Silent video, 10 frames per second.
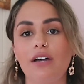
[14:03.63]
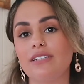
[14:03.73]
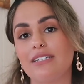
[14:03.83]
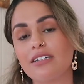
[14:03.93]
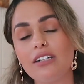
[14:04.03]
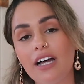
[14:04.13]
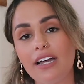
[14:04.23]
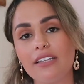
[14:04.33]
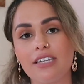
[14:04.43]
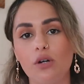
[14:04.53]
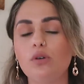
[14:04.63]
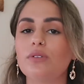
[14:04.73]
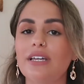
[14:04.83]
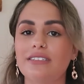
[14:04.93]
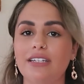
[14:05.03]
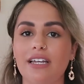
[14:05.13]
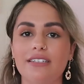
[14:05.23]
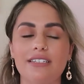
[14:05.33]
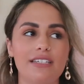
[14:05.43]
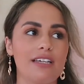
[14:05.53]
you have less clients, like all these
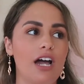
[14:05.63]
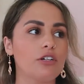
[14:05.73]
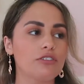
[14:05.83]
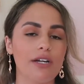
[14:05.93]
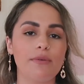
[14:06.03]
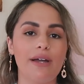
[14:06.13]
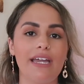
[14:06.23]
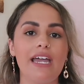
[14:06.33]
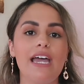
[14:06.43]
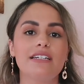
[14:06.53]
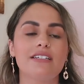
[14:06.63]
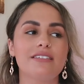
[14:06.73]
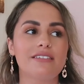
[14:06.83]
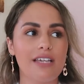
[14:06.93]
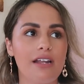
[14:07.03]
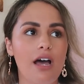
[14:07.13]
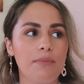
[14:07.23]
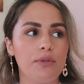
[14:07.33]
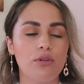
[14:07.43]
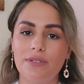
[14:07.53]
things is a great way to set
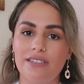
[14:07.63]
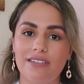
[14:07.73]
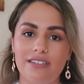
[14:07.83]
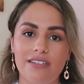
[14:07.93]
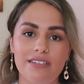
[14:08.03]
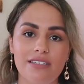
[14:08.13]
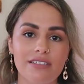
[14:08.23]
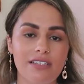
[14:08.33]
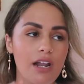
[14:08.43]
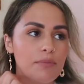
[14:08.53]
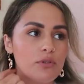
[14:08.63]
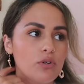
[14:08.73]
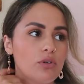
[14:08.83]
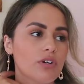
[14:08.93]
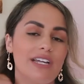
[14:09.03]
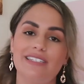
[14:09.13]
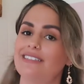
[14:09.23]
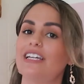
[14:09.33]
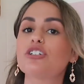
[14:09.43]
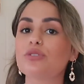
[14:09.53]
up your businesses, set up your
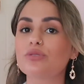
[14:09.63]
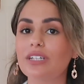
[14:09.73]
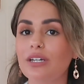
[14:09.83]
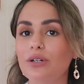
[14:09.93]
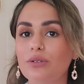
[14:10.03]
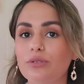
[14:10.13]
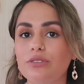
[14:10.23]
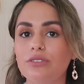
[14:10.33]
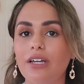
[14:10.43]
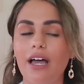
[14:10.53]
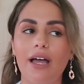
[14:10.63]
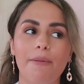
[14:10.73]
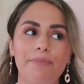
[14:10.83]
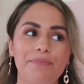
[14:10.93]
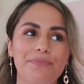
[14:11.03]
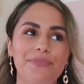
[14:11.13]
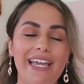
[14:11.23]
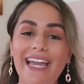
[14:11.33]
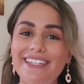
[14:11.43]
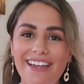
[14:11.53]
organizational skills.
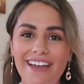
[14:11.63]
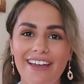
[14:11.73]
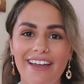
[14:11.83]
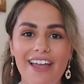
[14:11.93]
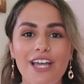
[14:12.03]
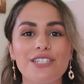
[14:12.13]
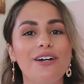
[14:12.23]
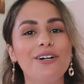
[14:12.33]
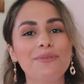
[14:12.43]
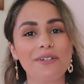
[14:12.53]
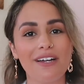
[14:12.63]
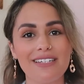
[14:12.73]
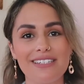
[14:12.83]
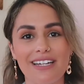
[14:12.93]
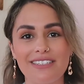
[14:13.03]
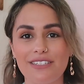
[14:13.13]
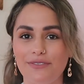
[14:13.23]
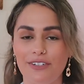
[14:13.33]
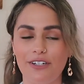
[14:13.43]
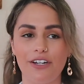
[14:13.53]
And yeah, so I hope you guys like this
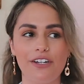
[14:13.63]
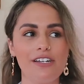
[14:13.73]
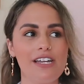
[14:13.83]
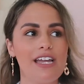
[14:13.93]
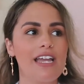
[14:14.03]
video.